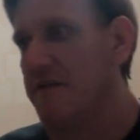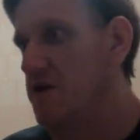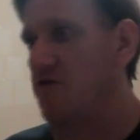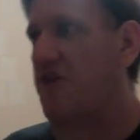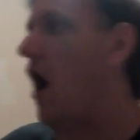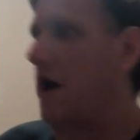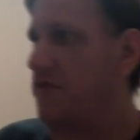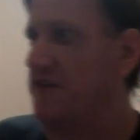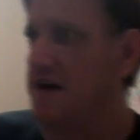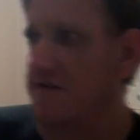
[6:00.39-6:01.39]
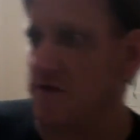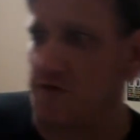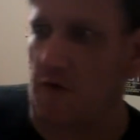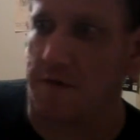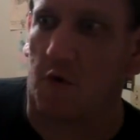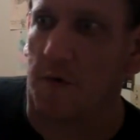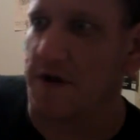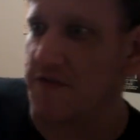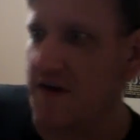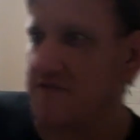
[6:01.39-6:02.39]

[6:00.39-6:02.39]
then you're doxing for 20 more minutes